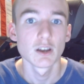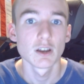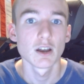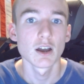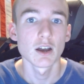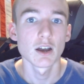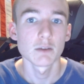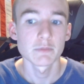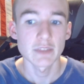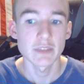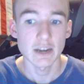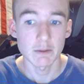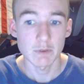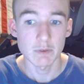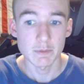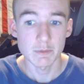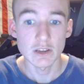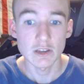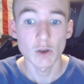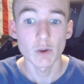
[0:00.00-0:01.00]
that I'm going to
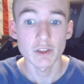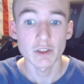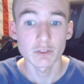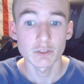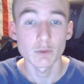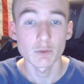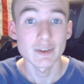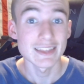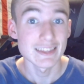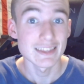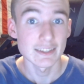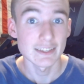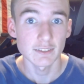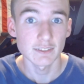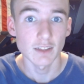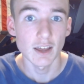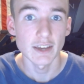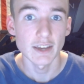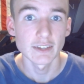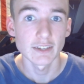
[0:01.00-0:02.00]
be going through in this
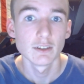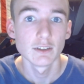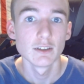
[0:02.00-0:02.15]
line.